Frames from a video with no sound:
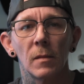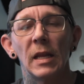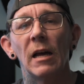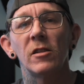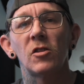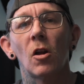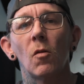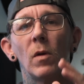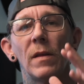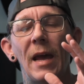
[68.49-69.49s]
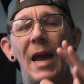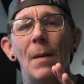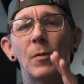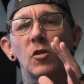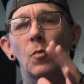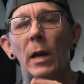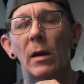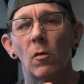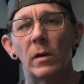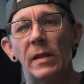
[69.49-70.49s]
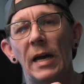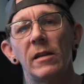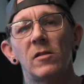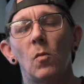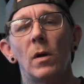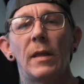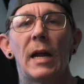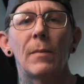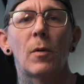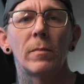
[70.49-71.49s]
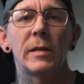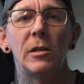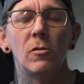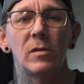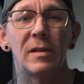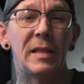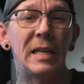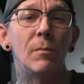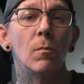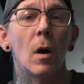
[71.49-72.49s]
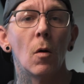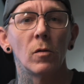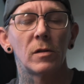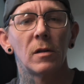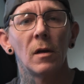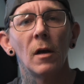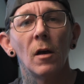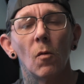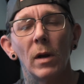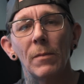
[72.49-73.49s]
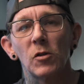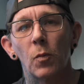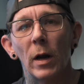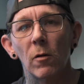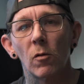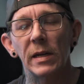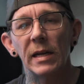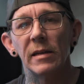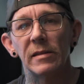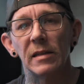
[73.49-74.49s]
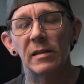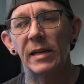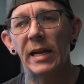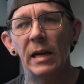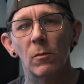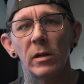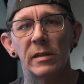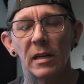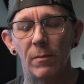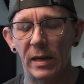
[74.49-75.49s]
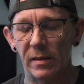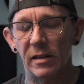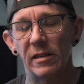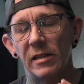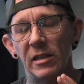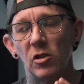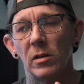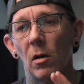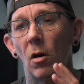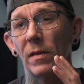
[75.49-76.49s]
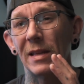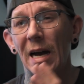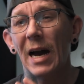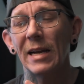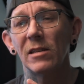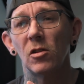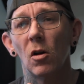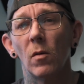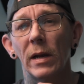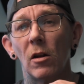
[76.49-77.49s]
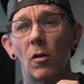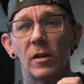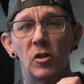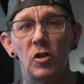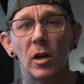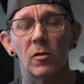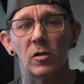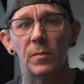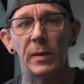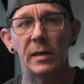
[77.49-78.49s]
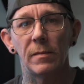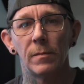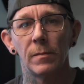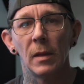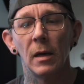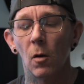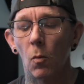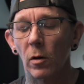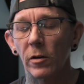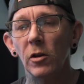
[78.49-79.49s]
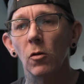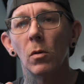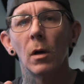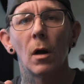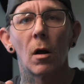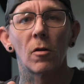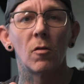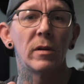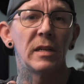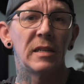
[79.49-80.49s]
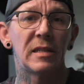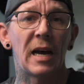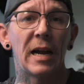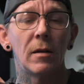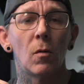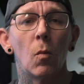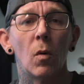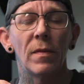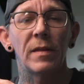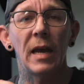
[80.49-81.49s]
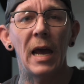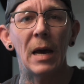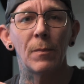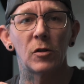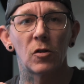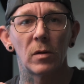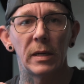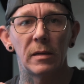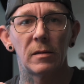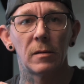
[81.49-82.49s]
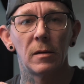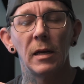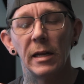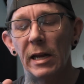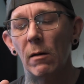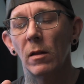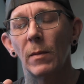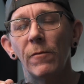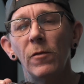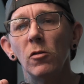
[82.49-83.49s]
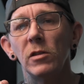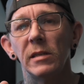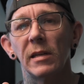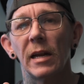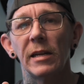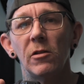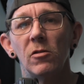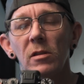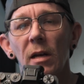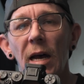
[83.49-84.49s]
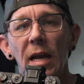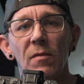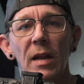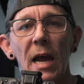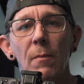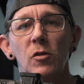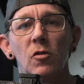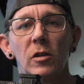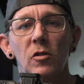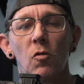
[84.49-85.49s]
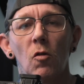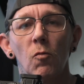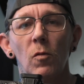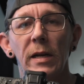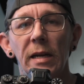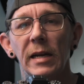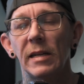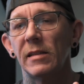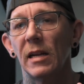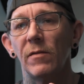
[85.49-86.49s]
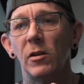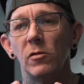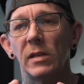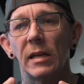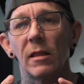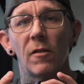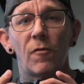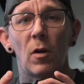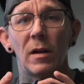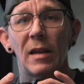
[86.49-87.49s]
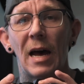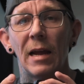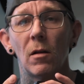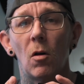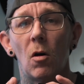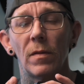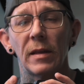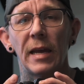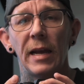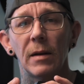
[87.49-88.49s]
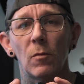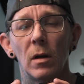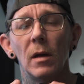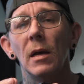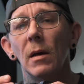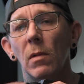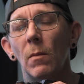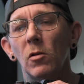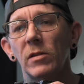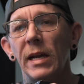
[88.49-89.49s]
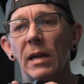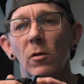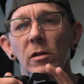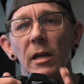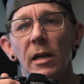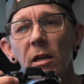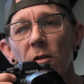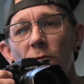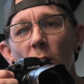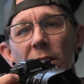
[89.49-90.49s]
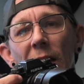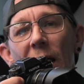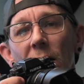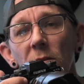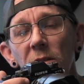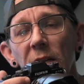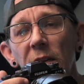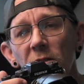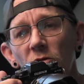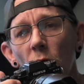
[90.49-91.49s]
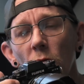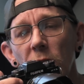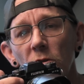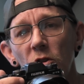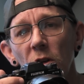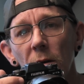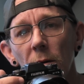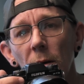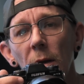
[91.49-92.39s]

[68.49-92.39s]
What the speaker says: Now let's start with aperture priority. That is the one that I probably use the most. What aperture priority is the camera is going to make the decision on the ISO and on the shutter speed, where you are going to decide what the aperture is. Now on my Fujis that I use, I have an aperture control ring instead of using the front dial on the camera. But on most cameras, your front dial is going to control your shutter.